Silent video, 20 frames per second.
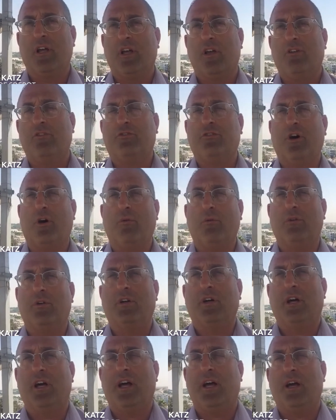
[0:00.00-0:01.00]
So
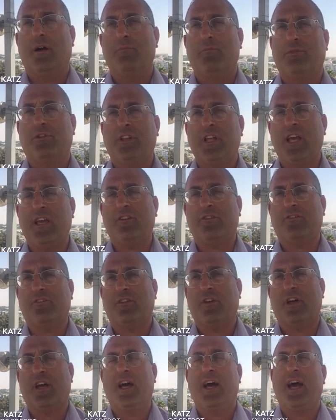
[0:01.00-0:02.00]

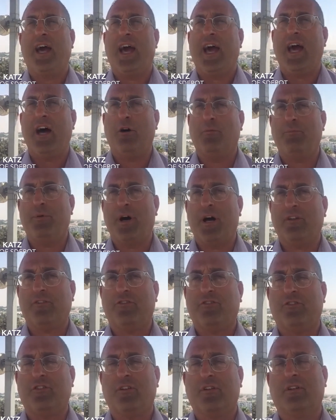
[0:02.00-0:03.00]
please, help
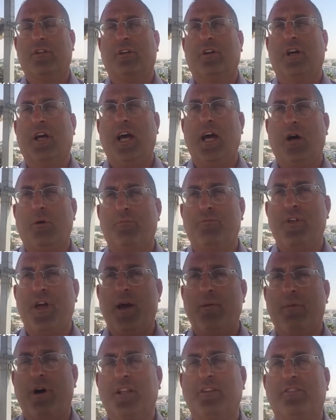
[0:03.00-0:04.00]
us, help
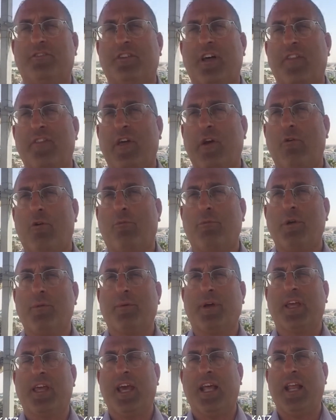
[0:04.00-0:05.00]
them. On Sunday we'll be
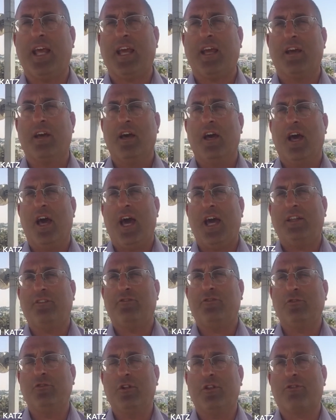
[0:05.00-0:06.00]
beginning a
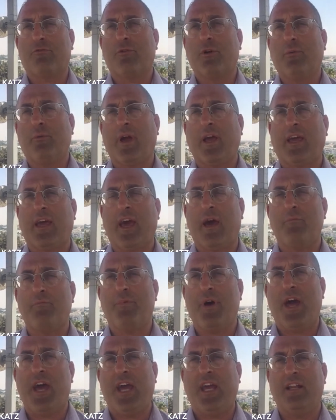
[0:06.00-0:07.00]
2 to 3 week
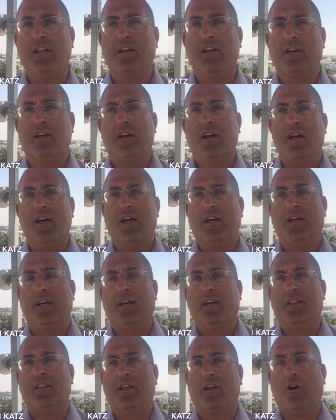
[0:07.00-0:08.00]
campaign.
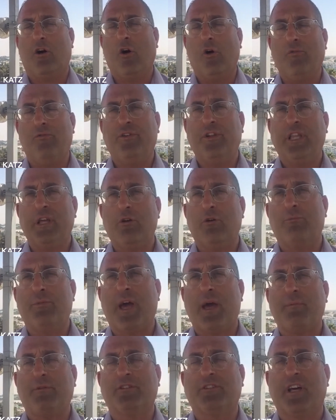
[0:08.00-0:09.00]
Hopefully you'll
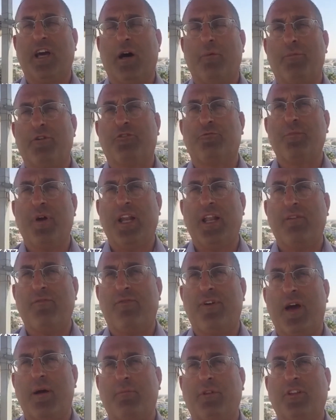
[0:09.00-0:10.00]
be able to help as many
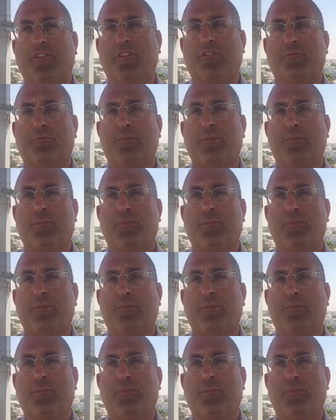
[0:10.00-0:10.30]
families as